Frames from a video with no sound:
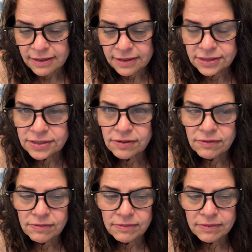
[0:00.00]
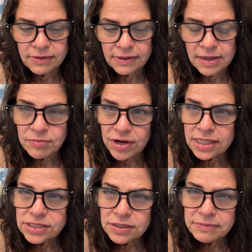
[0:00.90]
So
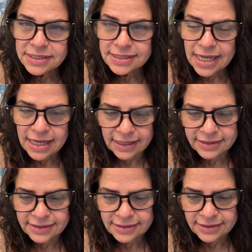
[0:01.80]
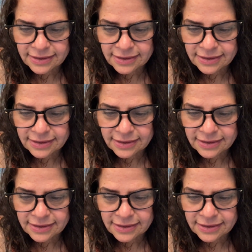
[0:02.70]
embrace your mistakes.